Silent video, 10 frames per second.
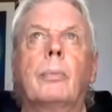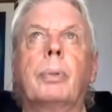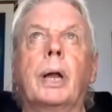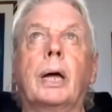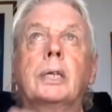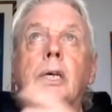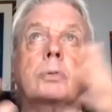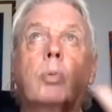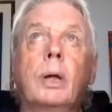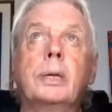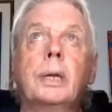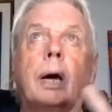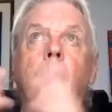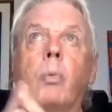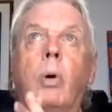But I just
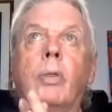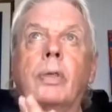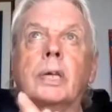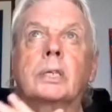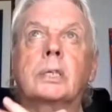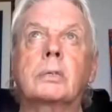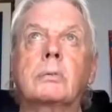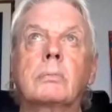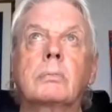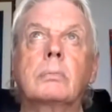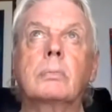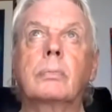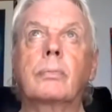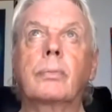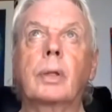wonder what this
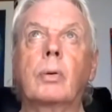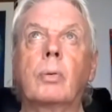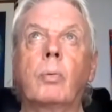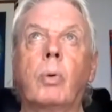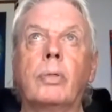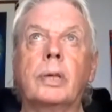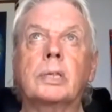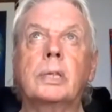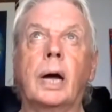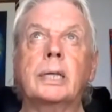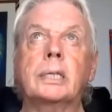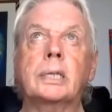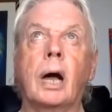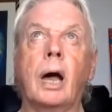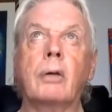what this night
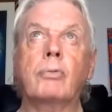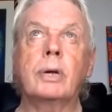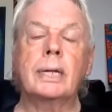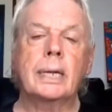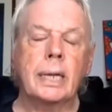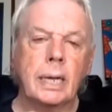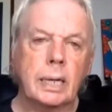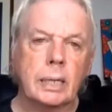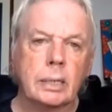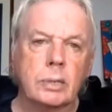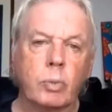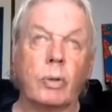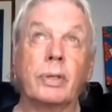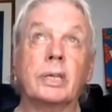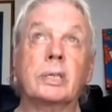sky really is,
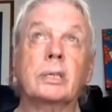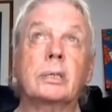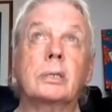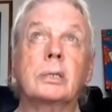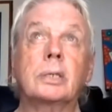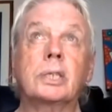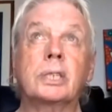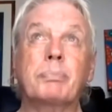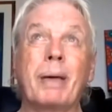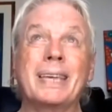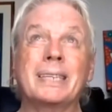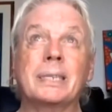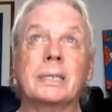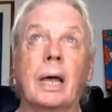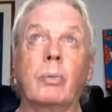what this
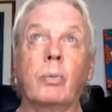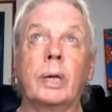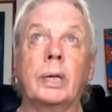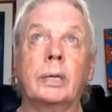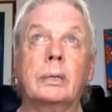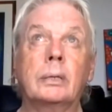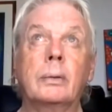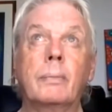space that we